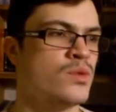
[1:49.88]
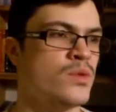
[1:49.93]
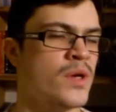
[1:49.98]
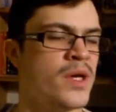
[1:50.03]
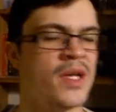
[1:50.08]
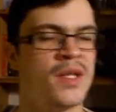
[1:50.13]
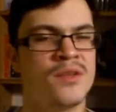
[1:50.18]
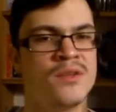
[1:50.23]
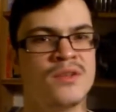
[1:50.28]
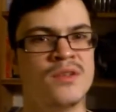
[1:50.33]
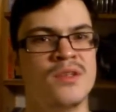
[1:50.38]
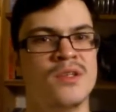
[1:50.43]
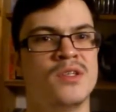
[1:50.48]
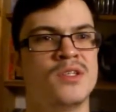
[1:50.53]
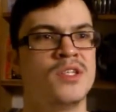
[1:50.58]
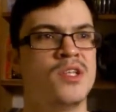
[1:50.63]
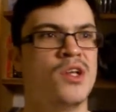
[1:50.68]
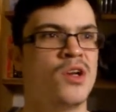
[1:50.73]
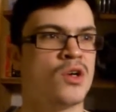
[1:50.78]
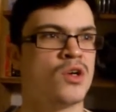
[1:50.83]
Then
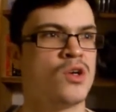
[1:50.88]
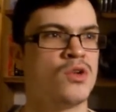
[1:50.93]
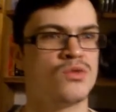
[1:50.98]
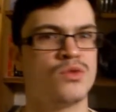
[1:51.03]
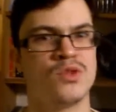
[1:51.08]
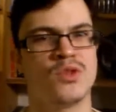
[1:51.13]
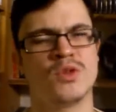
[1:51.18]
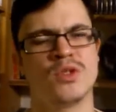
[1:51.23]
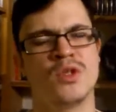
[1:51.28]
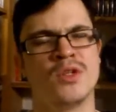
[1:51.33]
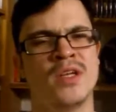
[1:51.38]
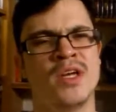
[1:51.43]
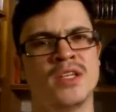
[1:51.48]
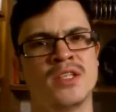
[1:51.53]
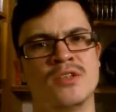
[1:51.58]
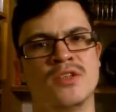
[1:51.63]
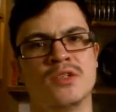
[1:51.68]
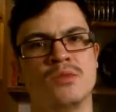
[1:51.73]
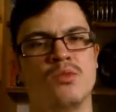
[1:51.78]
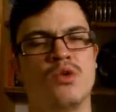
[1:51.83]
Sherlock Holmes 2009,
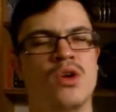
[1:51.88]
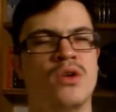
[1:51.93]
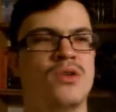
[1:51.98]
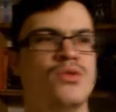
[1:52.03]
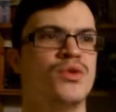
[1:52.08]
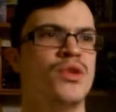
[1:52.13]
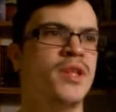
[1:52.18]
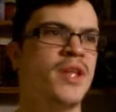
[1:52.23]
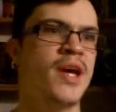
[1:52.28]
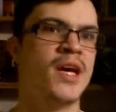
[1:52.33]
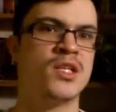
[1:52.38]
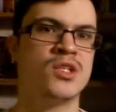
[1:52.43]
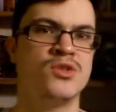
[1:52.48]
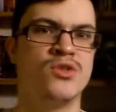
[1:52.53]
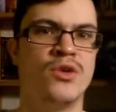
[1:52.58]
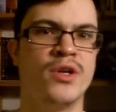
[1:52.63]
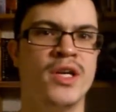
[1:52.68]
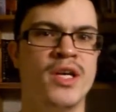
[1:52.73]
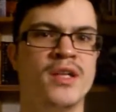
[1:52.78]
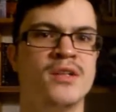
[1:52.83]
that is more of an
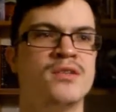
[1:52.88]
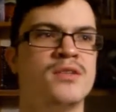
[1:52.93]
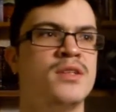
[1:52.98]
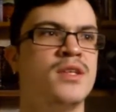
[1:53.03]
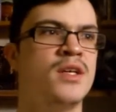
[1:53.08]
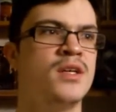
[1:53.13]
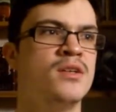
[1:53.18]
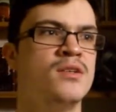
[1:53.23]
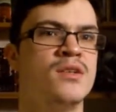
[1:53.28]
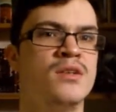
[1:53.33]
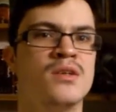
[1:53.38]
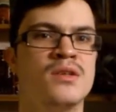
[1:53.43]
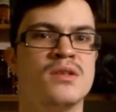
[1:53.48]
action-oriented